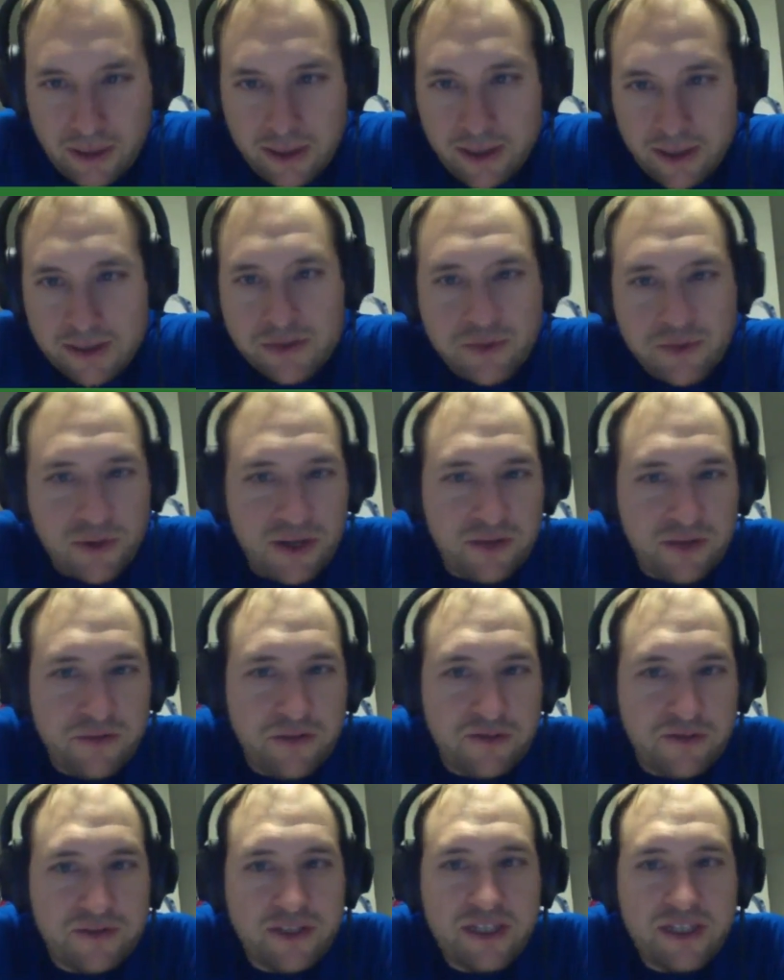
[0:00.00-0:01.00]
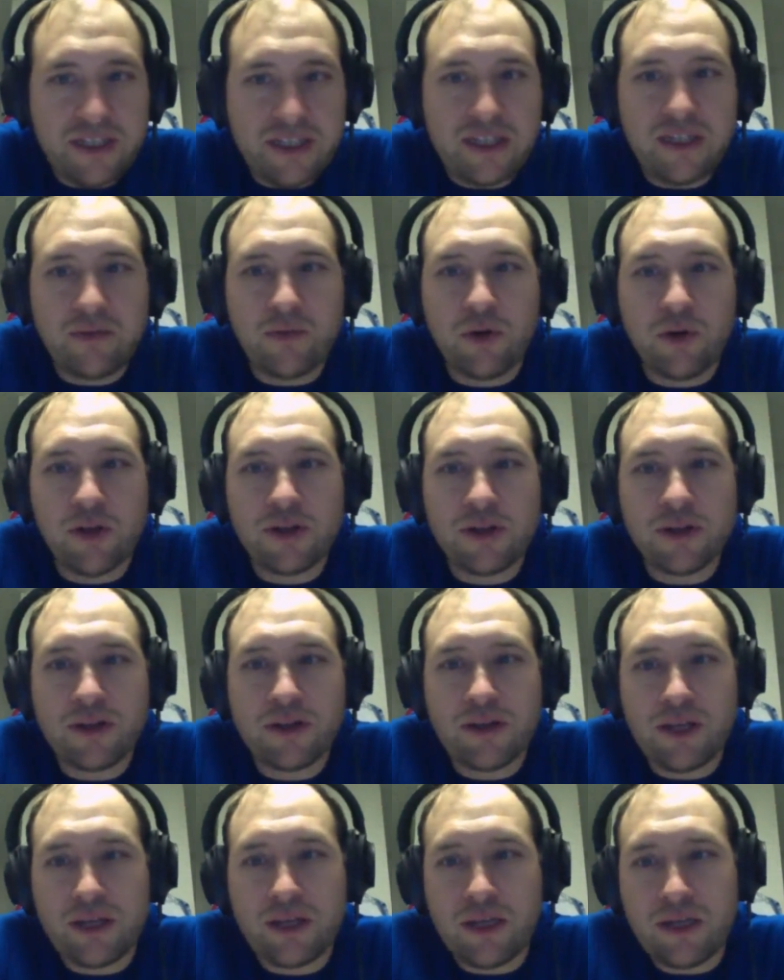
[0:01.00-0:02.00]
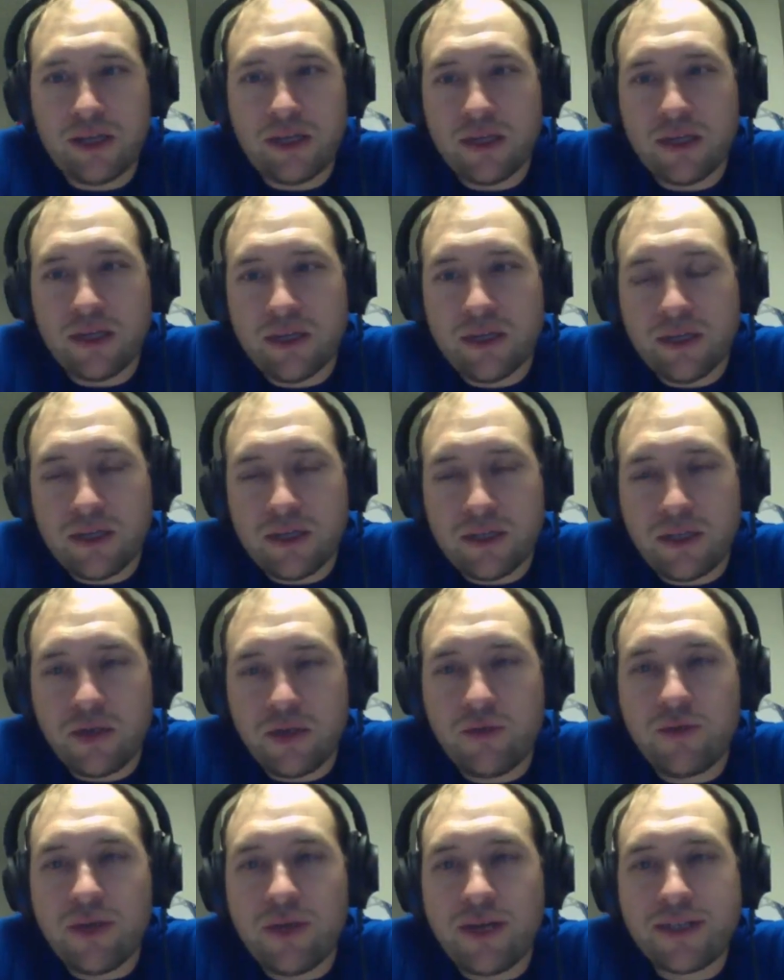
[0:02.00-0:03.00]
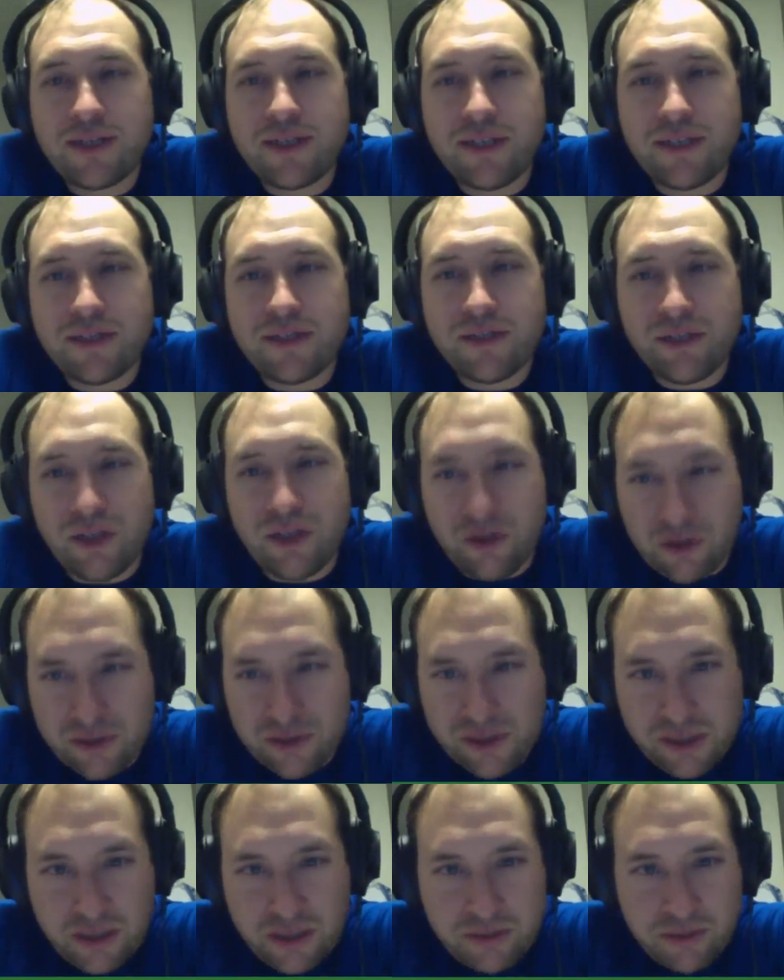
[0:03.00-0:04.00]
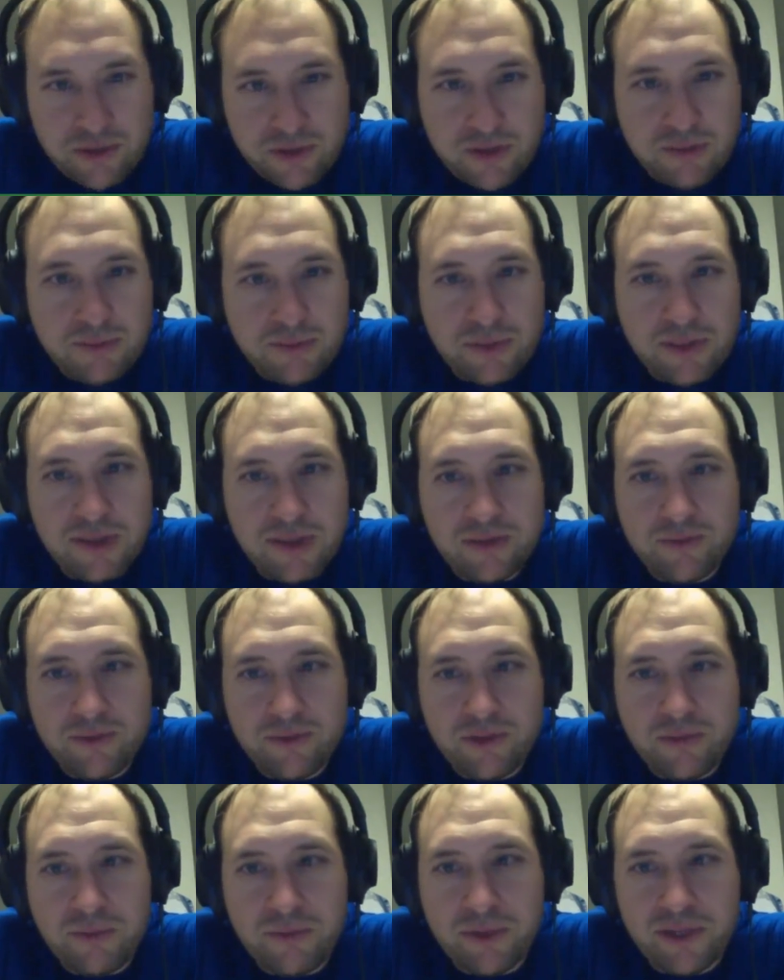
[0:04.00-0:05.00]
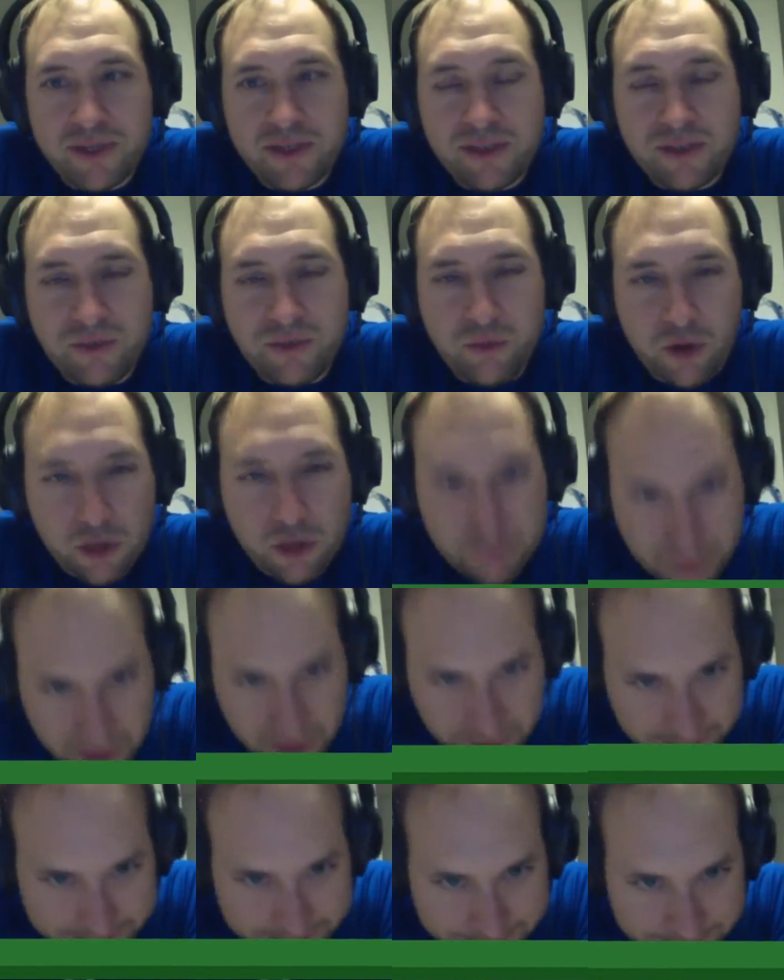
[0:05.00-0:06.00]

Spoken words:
In 2015, he won the U19 CRC with BC Rugby.